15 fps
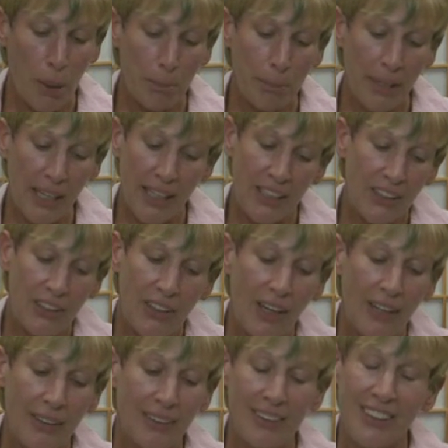But and you're
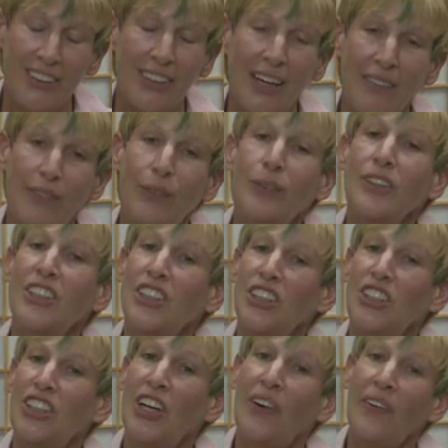not you're not forced to
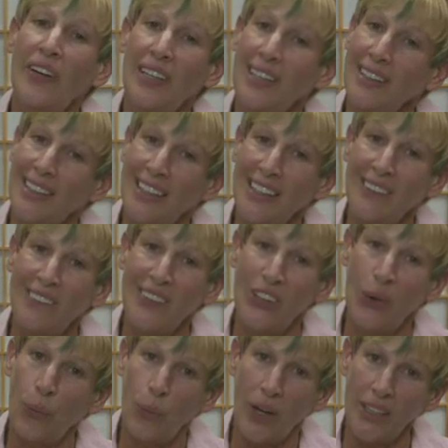share anything if you
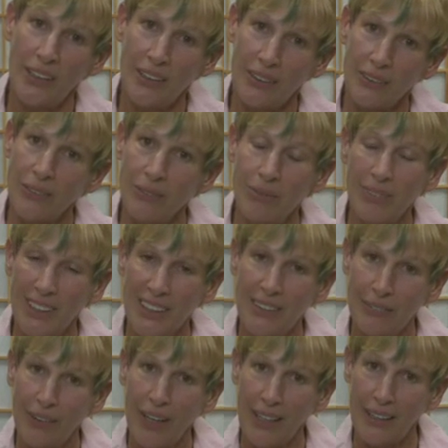don't want to. It's
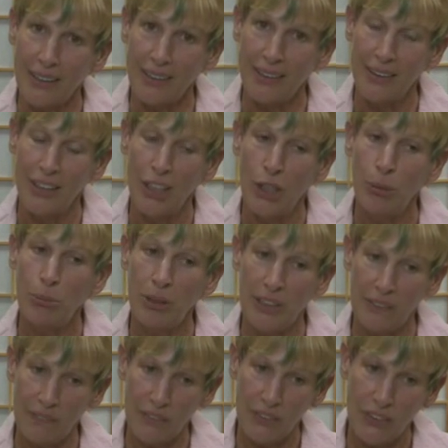fine. But
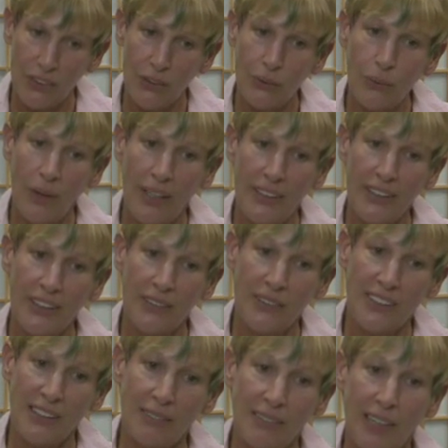if you do want to,
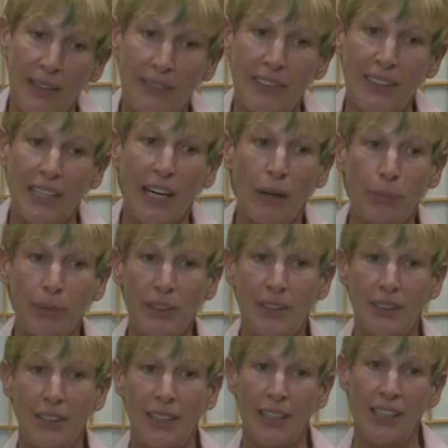sometimes it helps
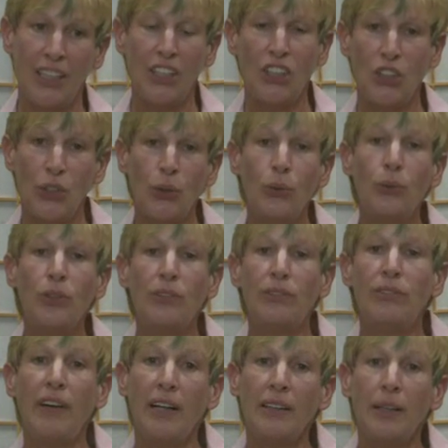you
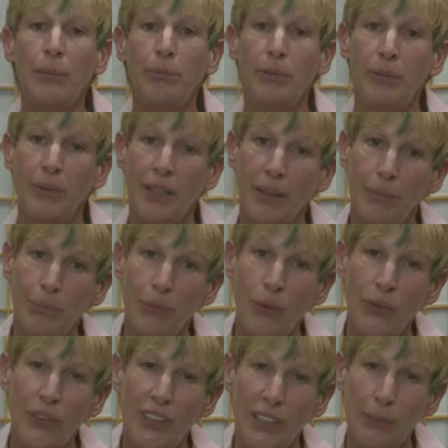develop
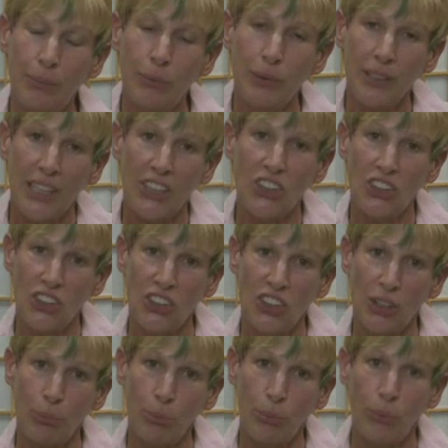more deep
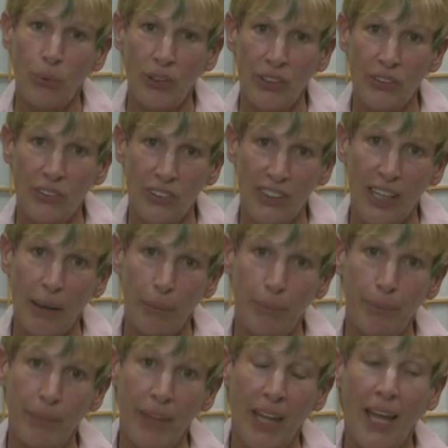relationship with your step.
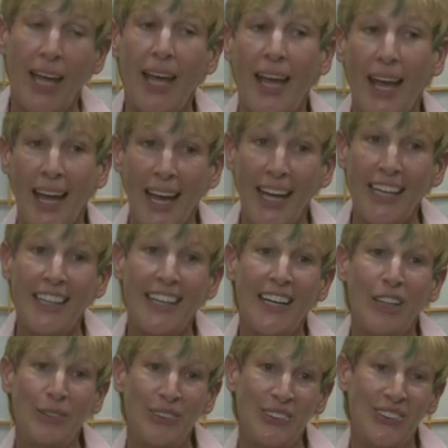And it
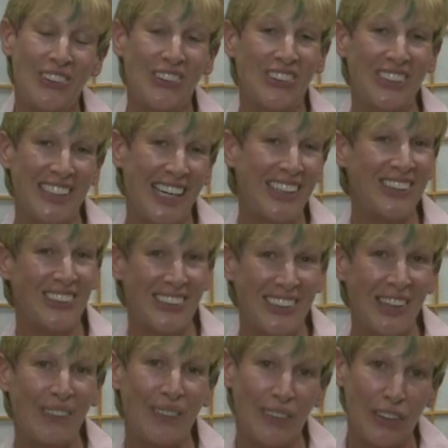helps you understand
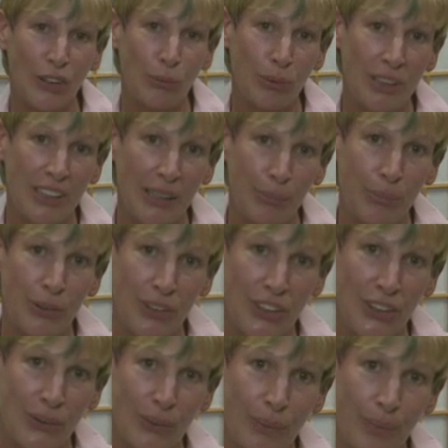yourself a little bit deeper
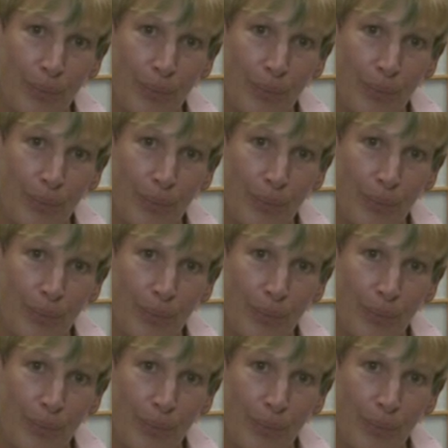too.